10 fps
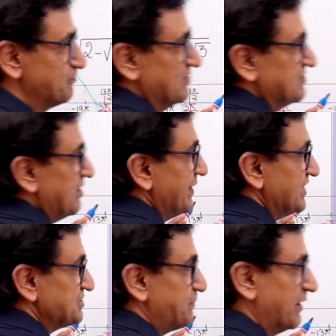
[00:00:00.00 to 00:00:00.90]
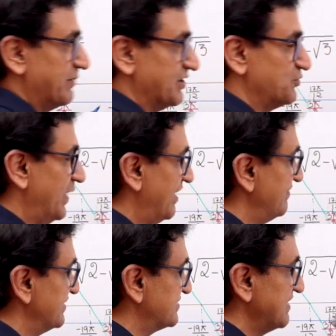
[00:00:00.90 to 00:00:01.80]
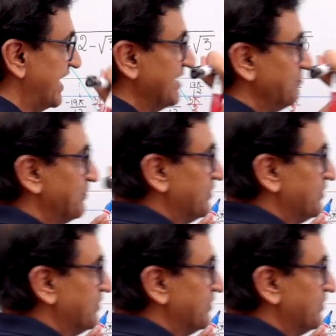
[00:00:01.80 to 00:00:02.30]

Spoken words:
plus or minus pi by 12 is lying